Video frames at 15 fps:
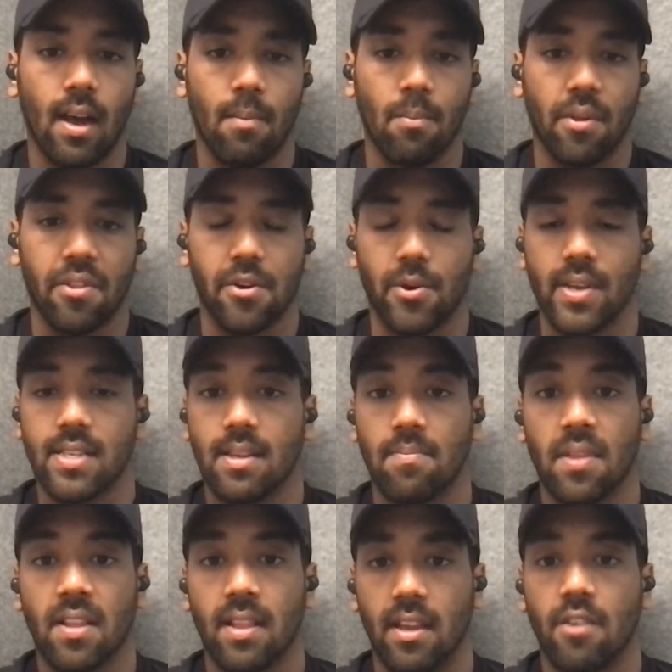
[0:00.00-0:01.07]
with doing
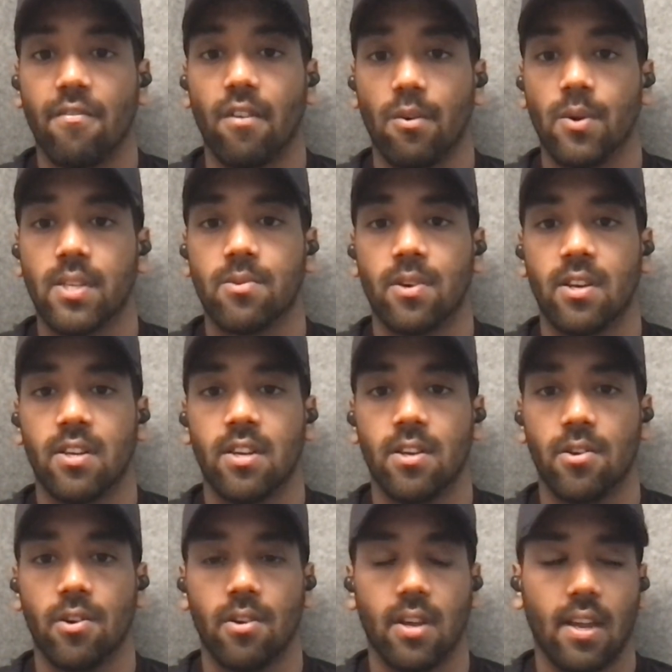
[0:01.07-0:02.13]
something that you've always wanted to
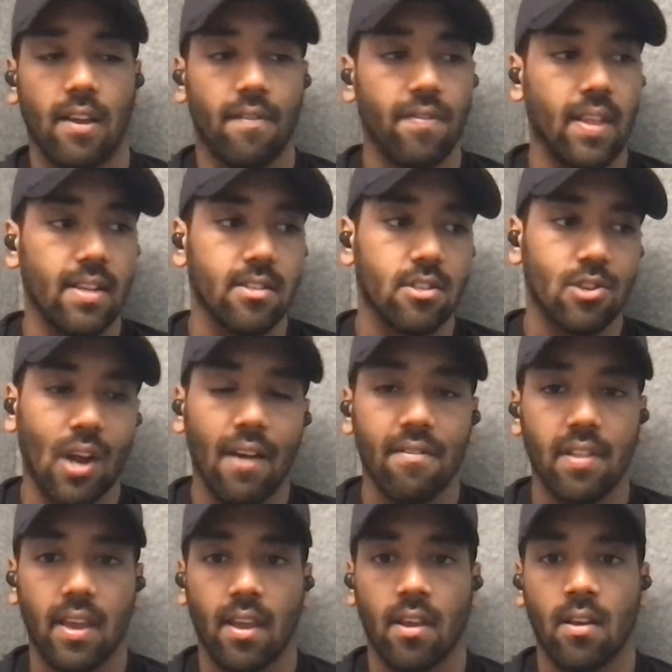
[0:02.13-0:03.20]
do. If that's
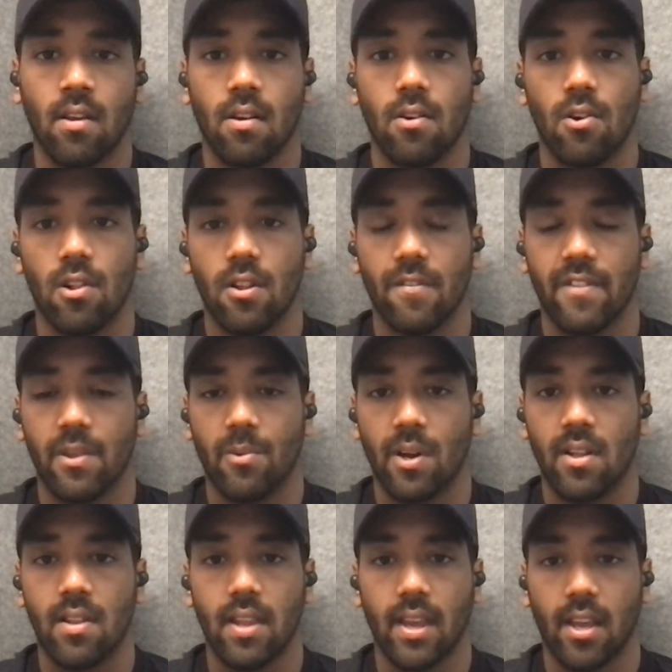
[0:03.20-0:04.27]
traveling all over the
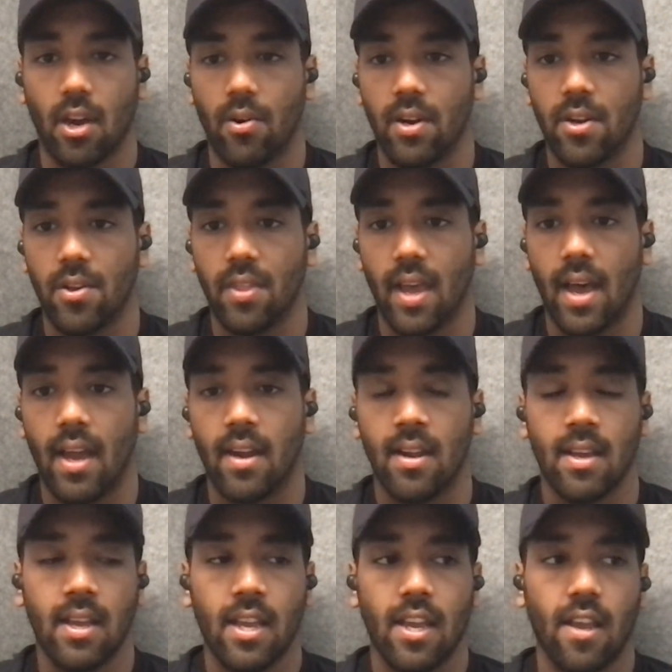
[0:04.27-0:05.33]
world, like go and do that.
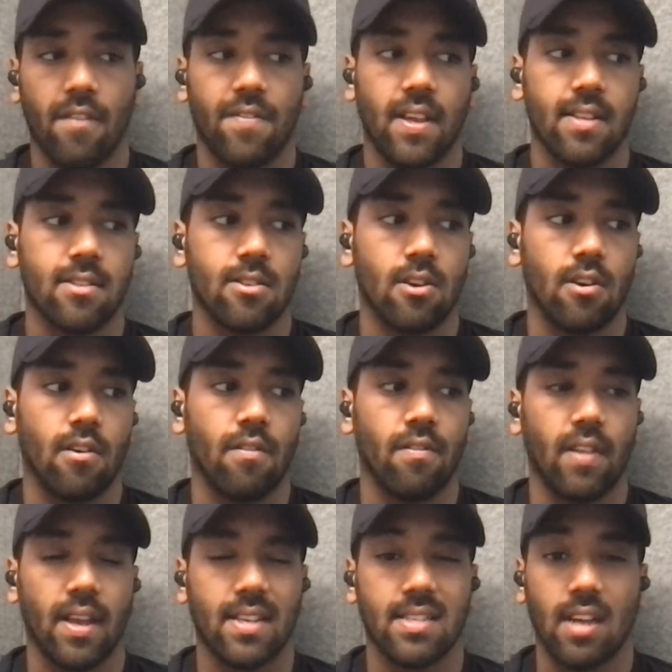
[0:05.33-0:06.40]
If that's sort
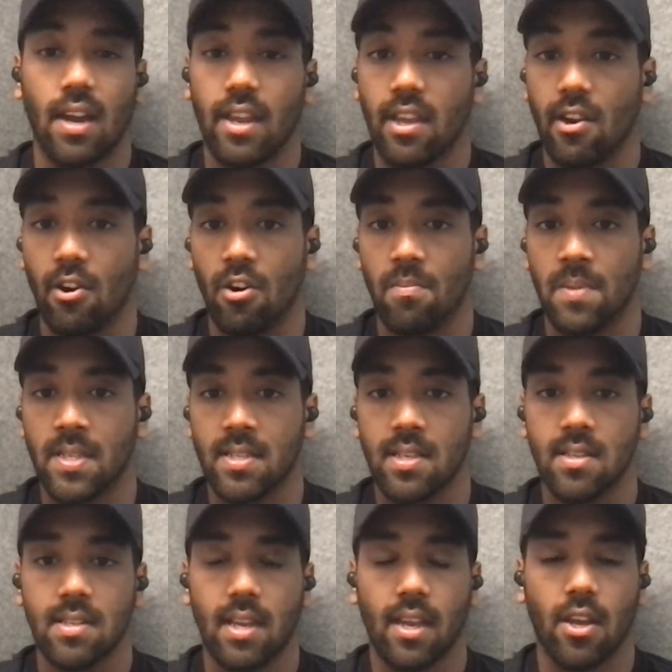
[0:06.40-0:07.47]
of like starting your own
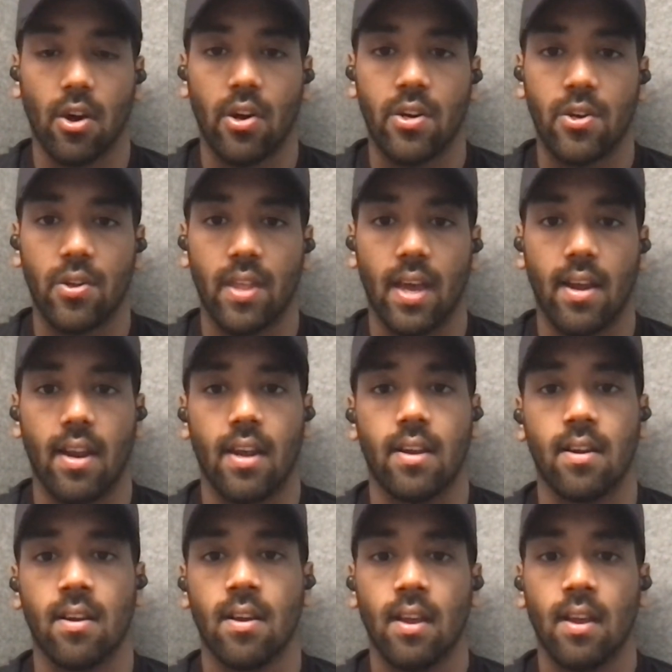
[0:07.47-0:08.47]
business, like go and do that. And